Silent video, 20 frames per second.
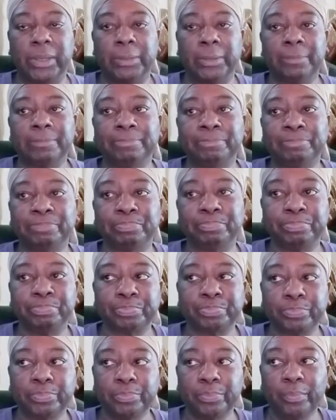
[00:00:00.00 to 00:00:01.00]
me.
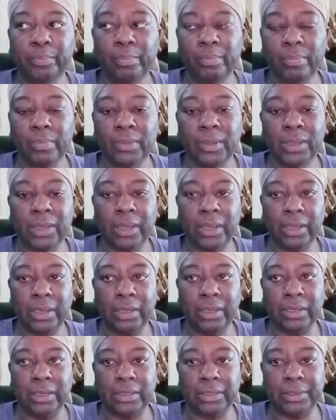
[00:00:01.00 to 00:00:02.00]

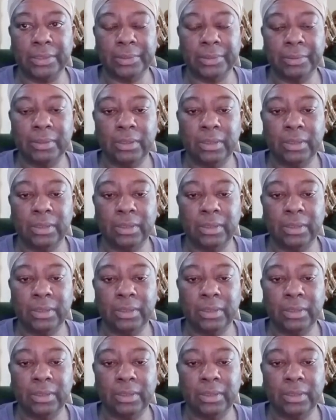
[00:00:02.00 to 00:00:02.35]
And